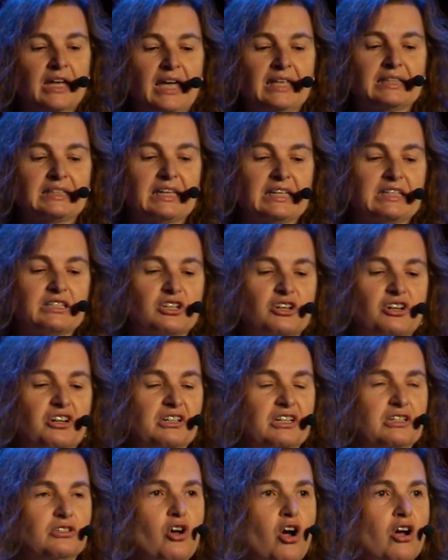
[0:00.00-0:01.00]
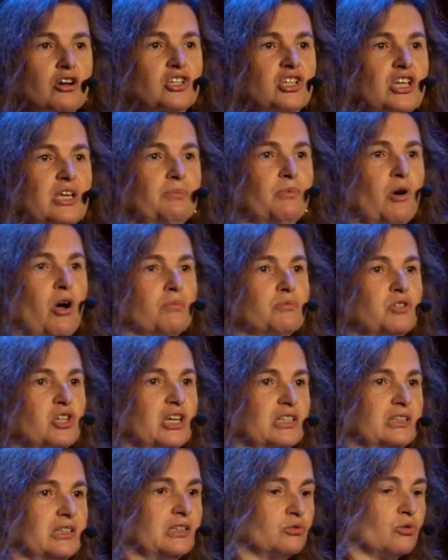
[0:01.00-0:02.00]
and can turn a dog-shaped
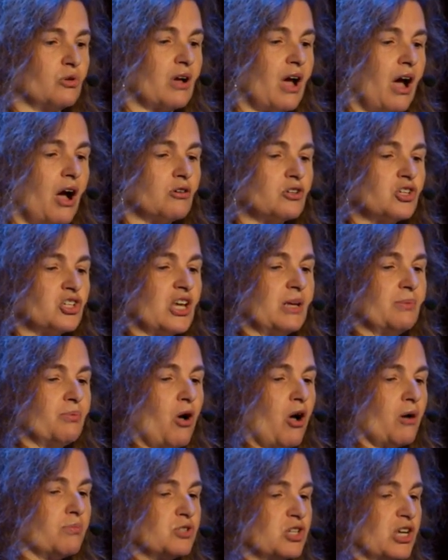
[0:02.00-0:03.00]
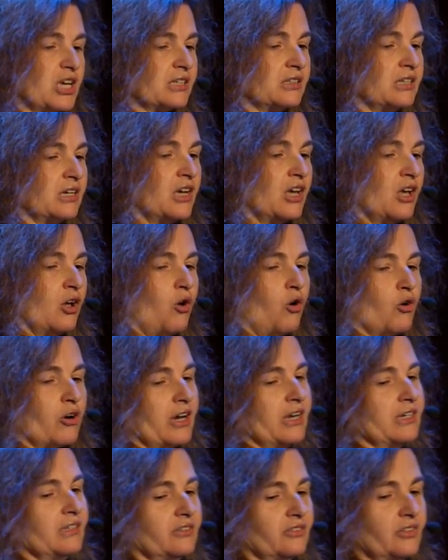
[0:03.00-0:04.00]
object into a couch-shaped object
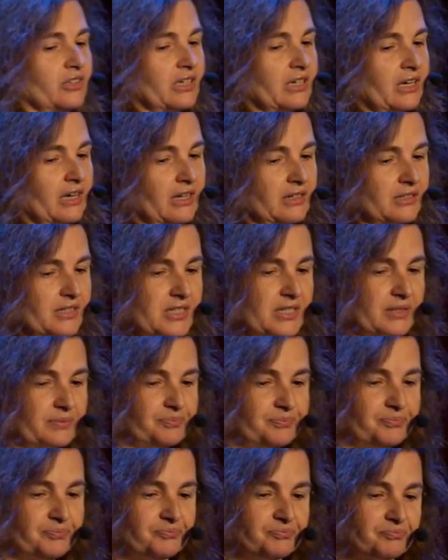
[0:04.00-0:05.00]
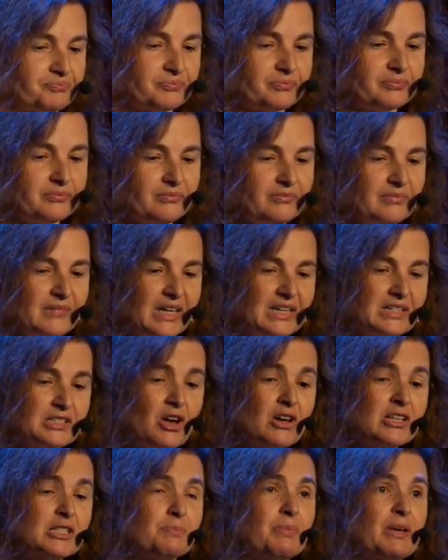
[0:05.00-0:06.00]
or anything else.
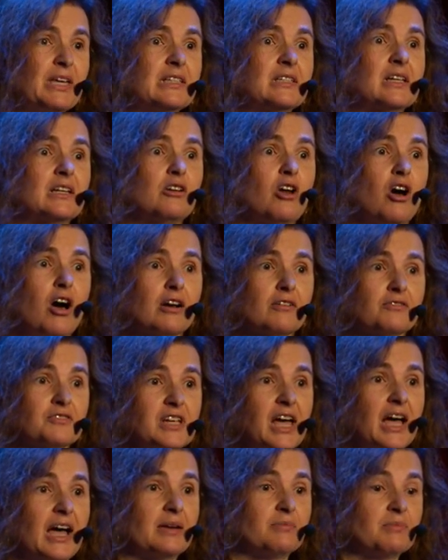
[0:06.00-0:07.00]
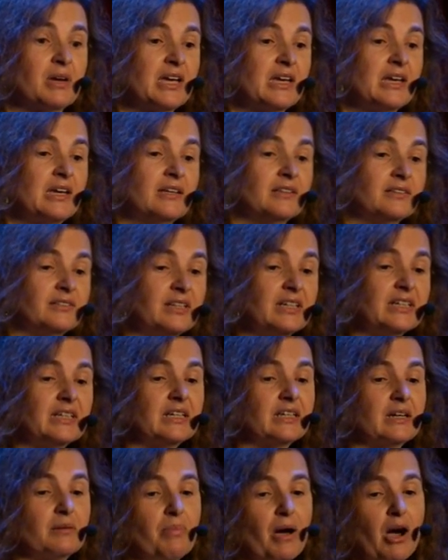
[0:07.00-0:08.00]
So I spent a lot of time
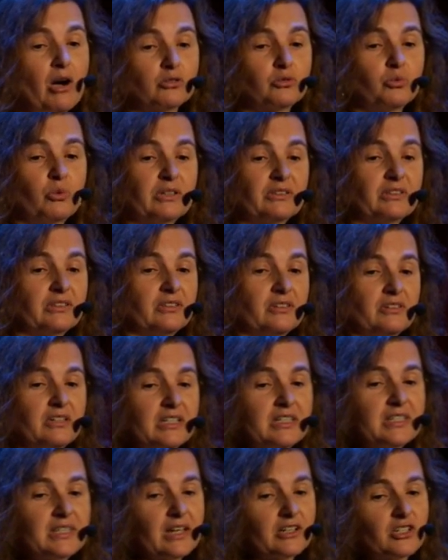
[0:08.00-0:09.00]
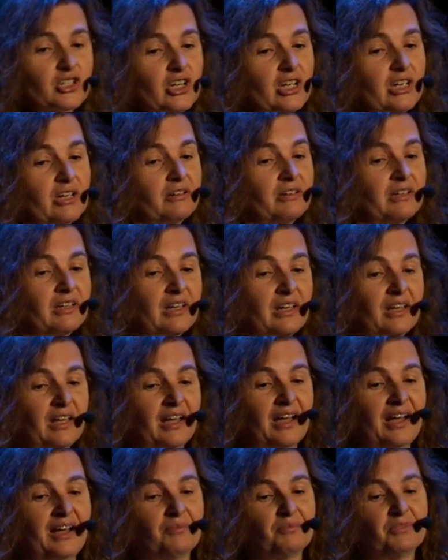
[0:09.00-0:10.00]
thinking about whether there is such a,
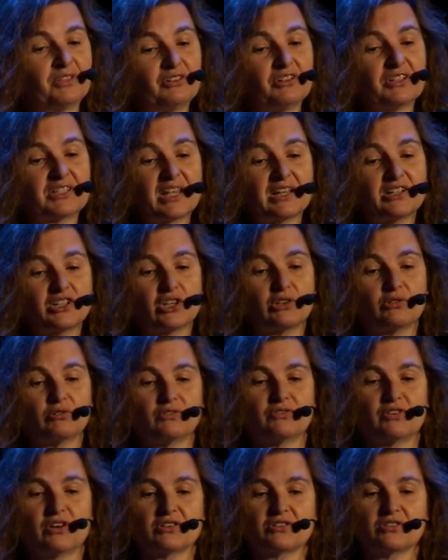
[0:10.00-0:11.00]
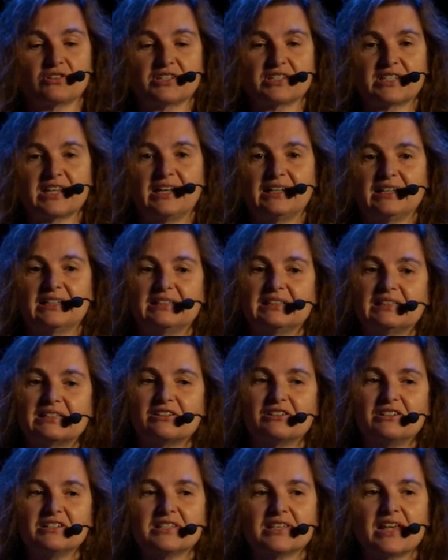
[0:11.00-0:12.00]
um, there is such a universal cell. And it
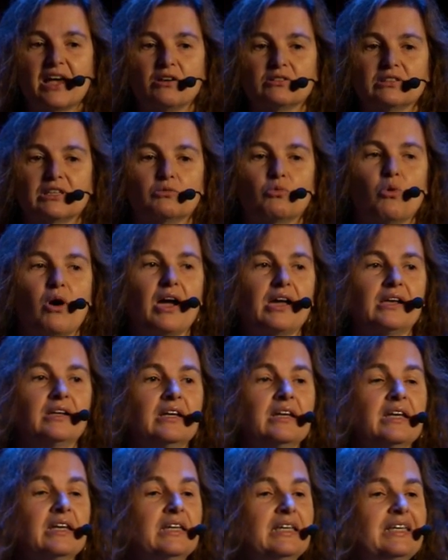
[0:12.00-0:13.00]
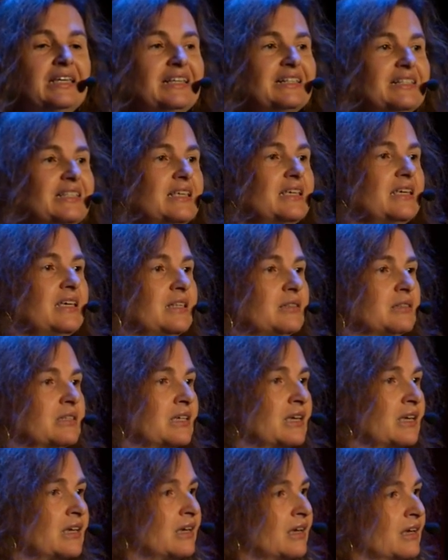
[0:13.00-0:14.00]
turns out that while easy
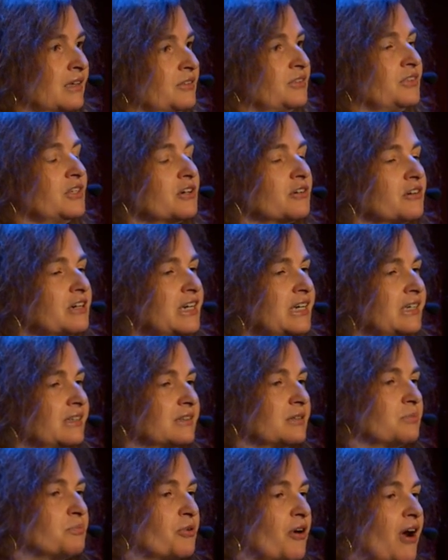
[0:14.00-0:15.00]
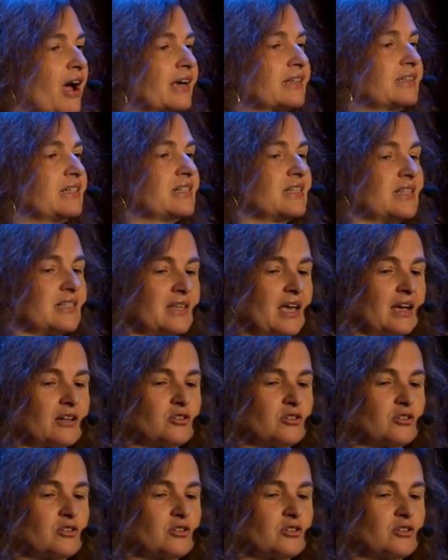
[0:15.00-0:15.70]
in theory, the practice is